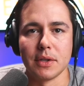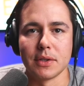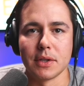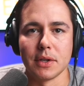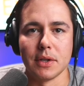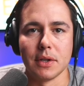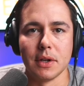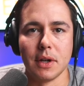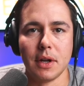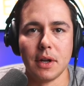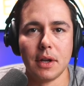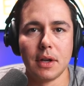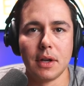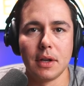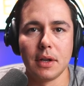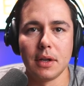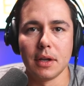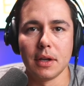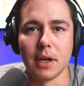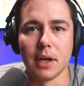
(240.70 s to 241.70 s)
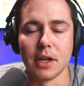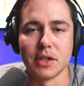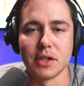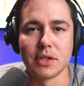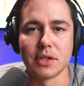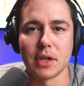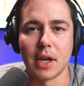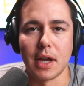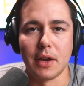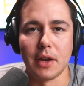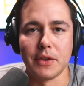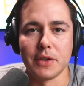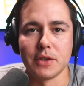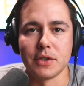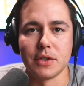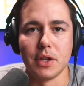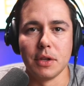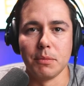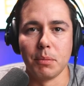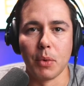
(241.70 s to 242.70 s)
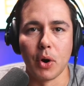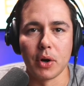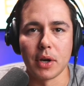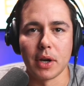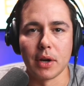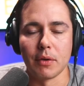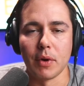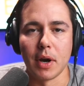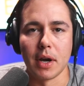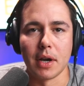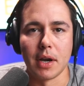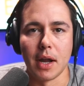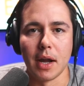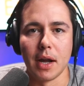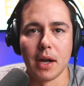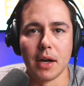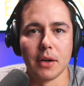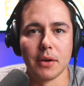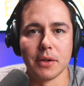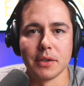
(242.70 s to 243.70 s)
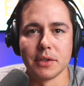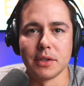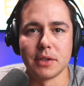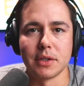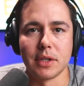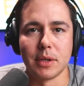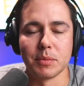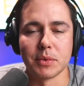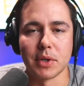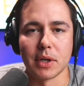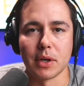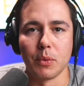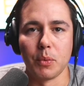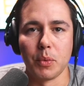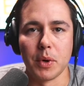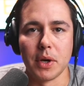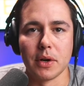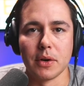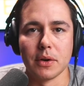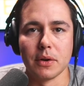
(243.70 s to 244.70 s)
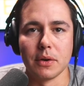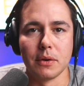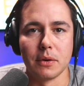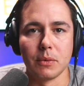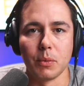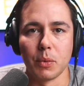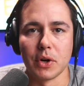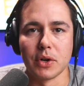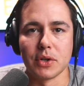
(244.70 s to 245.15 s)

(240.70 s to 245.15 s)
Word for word: and uh, just kind of these, the market right now, it just seems like a weird, weird